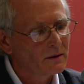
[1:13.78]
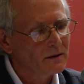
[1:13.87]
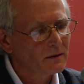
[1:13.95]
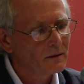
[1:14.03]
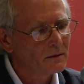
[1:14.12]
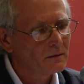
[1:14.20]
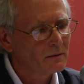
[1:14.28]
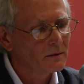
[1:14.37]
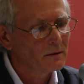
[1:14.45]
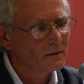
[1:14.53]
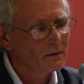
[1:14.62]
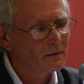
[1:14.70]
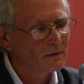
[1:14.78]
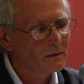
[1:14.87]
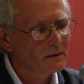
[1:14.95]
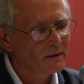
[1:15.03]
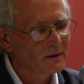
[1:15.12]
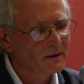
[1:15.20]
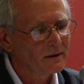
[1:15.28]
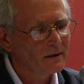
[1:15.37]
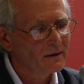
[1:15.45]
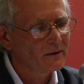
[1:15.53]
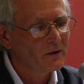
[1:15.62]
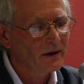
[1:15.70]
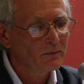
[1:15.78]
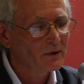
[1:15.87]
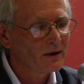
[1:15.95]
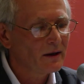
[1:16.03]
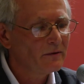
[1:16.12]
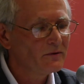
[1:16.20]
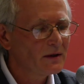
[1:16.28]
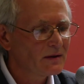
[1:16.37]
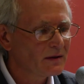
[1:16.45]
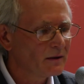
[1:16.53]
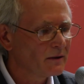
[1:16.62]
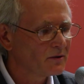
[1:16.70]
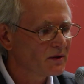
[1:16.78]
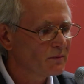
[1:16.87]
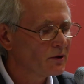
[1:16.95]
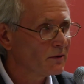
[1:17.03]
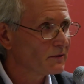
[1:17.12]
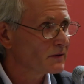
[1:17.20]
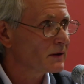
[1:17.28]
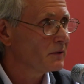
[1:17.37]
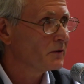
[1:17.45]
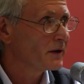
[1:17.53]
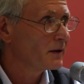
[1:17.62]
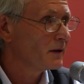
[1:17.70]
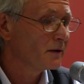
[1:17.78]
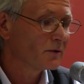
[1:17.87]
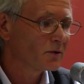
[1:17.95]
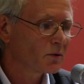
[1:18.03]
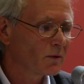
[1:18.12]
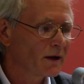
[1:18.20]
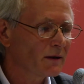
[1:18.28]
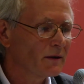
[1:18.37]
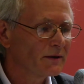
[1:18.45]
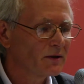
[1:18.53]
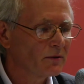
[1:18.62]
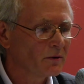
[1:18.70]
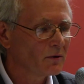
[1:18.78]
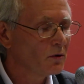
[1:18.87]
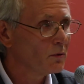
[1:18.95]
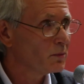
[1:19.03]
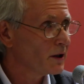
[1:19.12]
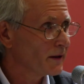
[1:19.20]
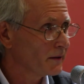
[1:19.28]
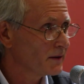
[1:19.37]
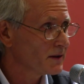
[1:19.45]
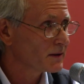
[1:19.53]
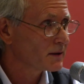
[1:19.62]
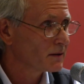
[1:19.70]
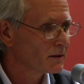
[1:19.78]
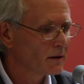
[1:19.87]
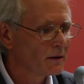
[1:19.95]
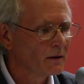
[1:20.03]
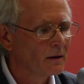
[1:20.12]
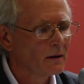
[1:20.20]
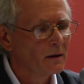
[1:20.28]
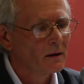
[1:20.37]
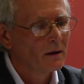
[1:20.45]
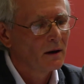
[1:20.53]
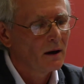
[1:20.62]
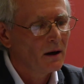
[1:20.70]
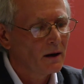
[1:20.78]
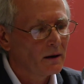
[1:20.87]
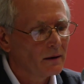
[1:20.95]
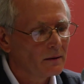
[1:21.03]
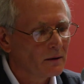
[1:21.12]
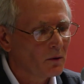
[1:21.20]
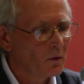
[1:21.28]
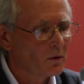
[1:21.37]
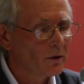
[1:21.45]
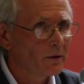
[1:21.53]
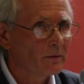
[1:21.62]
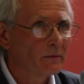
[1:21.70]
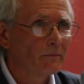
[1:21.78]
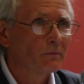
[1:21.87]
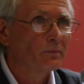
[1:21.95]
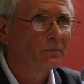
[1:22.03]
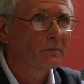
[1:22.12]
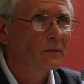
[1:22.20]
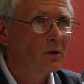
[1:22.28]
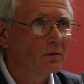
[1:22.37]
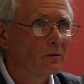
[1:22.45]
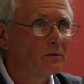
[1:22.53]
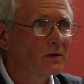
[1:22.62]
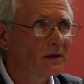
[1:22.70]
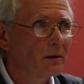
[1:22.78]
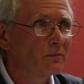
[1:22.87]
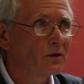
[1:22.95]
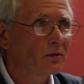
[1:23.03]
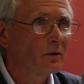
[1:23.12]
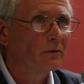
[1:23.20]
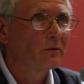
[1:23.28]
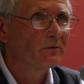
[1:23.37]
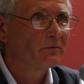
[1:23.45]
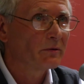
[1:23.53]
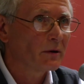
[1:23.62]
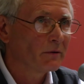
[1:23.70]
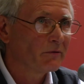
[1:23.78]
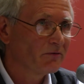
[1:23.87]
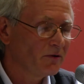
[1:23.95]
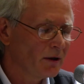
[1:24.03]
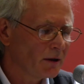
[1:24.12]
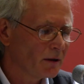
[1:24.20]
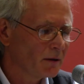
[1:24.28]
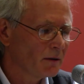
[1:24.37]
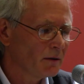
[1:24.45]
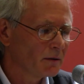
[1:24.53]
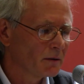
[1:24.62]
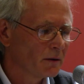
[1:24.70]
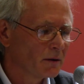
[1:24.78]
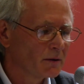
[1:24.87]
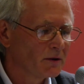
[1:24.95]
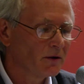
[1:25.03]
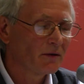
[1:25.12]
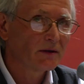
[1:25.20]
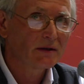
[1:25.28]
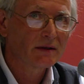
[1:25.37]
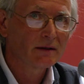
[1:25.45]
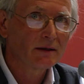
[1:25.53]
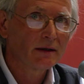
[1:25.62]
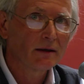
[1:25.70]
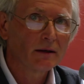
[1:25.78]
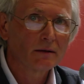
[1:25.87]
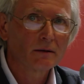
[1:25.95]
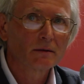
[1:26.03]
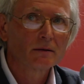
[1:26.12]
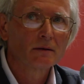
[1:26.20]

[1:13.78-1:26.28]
So, you know, I would love to see those bills going either directly to the coal plants or through some sort of fee to the state.